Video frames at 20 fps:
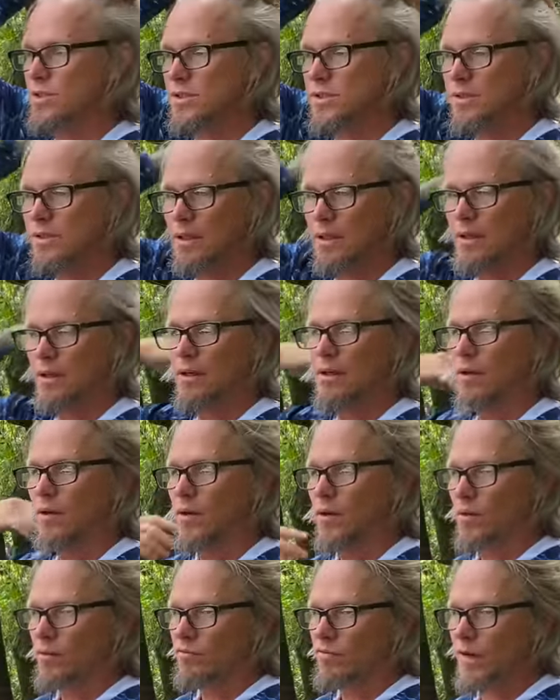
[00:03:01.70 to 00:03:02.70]
is
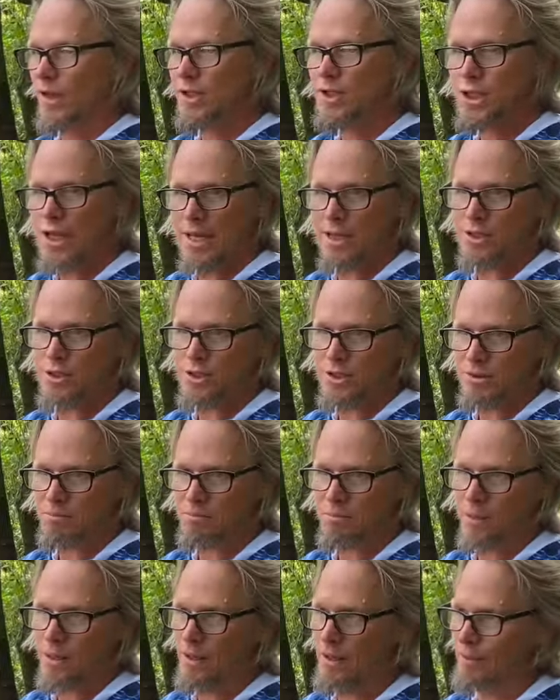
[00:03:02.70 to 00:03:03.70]
very
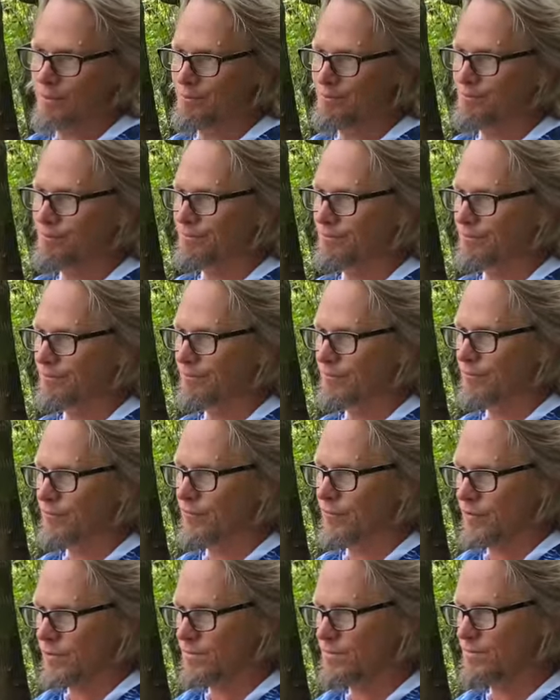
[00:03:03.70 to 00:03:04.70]
challenging um,
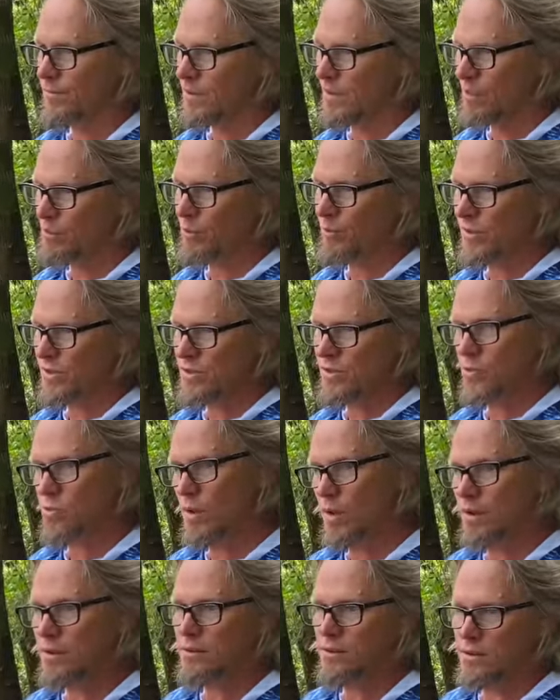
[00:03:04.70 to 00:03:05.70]
for a couple of reasons.
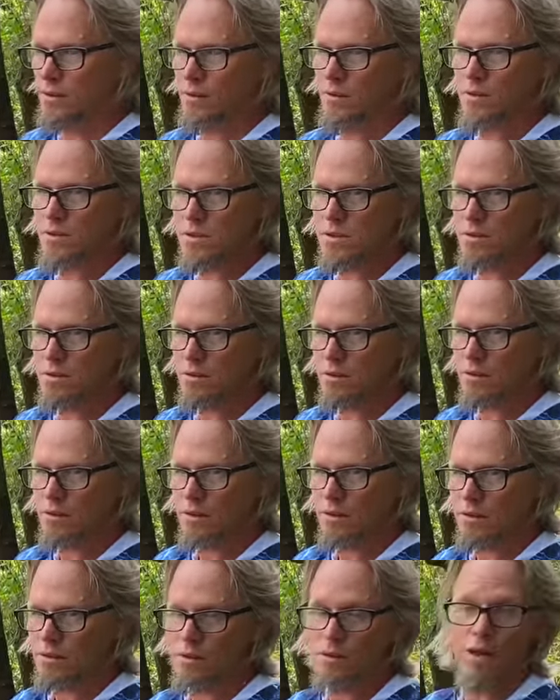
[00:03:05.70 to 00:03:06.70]
One, you know, it's
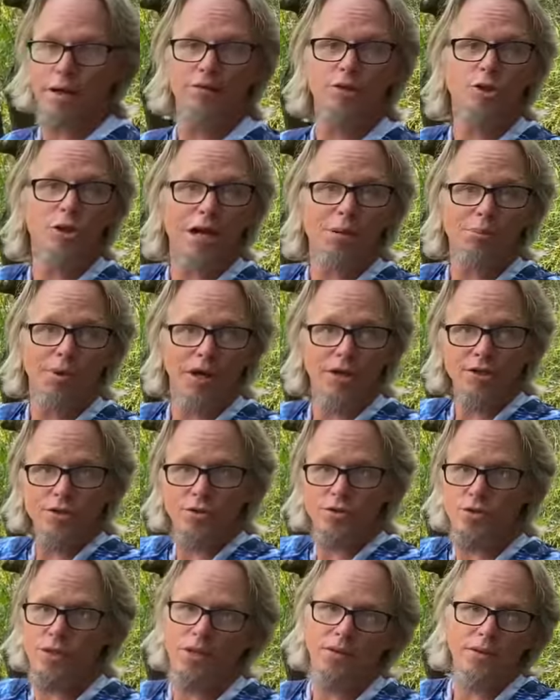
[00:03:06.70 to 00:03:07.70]
you don't have a tripod, so
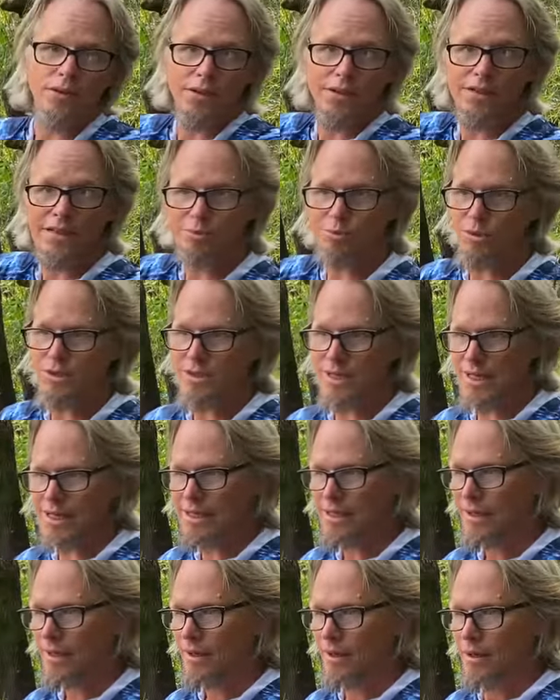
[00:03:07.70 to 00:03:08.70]
there's nothing to keep you
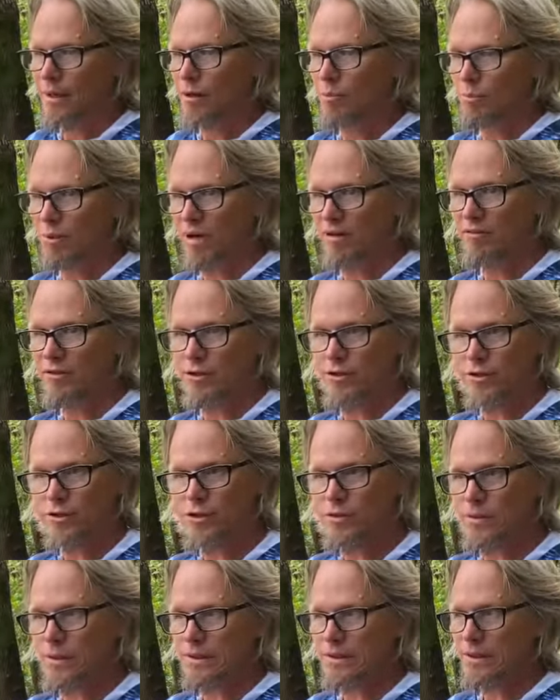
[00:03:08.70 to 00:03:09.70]
steady. But I learned
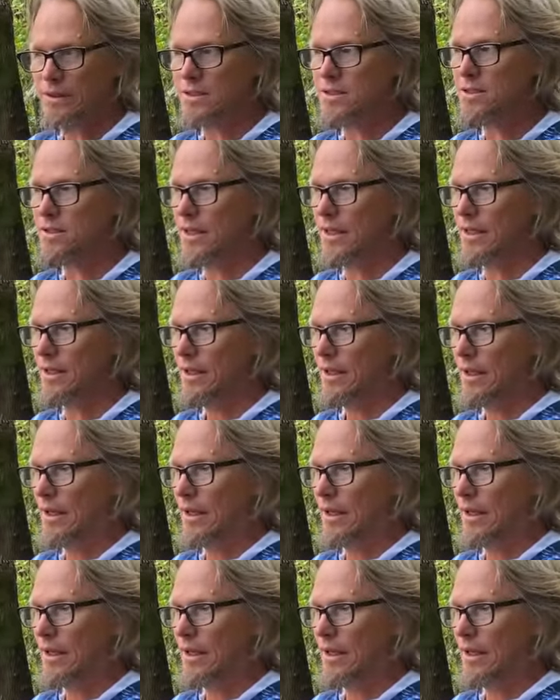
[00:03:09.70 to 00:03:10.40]
doing this that